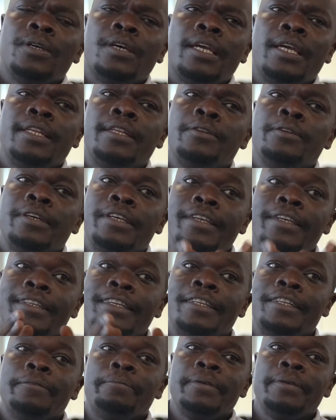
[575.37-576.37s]
It
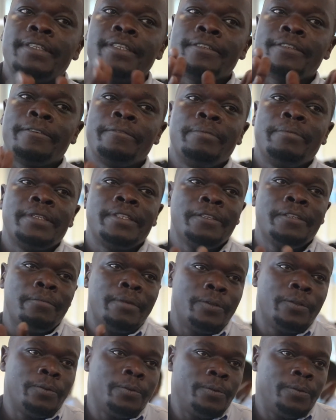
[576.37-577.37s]
had pieces of missing
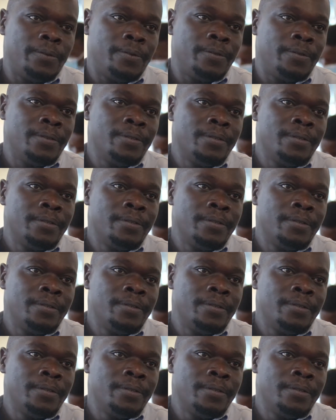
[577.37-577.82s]
metals.